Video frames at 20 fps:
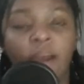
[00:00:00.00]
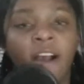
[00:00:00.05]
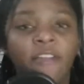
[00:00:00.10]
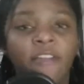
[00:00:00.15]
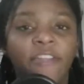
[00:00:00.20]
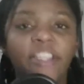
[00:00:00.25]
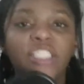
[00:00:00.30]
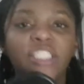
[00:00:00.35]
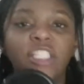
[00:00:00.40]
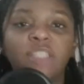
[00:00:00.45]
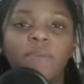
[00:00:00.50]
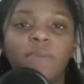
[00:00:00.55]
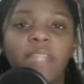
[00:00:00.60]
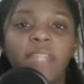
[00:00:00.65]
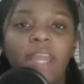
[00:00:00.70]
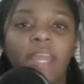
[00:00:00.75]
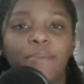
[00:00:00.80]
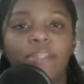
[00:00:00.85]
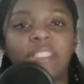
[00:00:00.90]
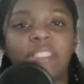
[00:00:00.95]
that she's been
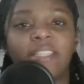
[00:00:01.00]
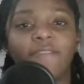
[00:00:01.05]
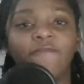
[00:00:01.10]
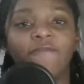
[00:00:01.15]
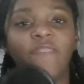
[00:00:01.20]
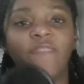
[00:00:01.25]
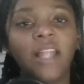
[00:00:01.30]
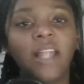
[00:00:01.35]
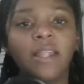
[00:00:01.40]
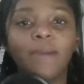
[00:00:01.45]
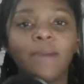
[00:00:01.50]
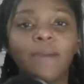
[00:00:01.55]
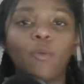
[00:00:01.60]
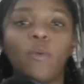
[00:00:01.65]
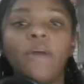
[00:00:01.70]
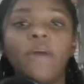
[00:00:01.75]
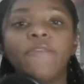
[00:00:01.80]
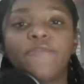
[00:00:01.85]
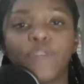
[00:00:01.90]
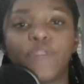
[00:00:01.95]
able to develop
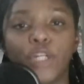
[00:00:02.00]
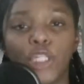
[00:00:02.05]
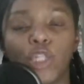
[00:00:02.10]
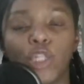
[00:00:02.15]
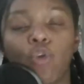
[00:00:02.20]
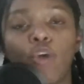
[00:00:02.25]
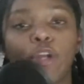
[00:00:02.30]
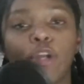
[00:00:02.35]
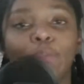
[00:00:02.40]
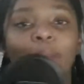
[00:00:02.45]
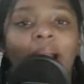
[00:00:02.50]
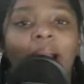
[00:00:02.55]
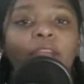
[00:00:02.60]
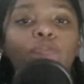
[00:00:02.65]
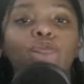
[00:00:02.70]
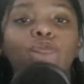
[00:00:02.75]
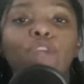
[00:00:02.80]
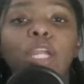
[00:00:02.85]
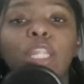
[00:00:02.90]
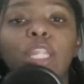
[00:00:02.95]
with the Lord by
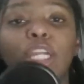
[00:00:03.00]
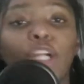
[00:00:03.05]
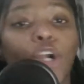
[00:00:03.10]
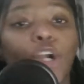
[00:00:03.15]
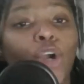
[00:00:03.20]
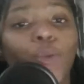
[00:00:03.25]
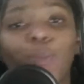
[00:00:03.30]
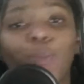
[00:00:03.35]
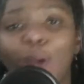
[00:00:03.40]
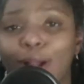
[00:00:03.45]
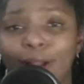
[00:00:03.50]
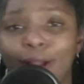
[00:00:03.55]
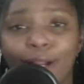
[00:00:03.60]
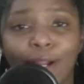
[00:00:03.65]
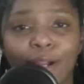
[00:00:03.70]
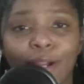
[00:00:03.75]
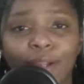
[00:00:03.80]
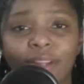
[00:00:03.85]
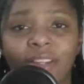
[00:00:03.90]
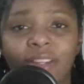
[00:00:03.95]
reading her
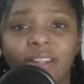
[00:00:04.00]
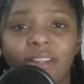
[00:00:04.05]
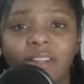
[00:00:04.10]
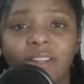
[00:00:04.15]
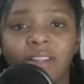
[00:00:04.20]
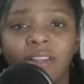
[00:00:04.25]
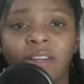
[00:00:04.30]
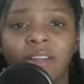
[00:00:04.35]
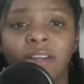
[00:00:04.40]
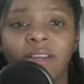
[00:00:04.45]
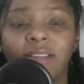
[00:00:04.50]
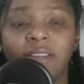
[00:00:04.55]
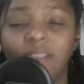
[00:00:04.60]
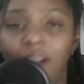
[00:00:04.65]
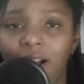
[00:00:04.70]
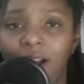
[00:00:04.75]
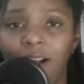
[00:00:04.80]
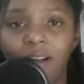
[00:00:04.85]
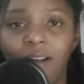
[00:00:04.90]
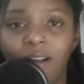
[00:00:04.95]
word.
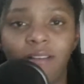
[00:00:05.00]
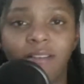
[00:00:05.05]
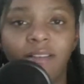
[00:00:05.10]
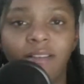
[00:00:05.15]
Y'all,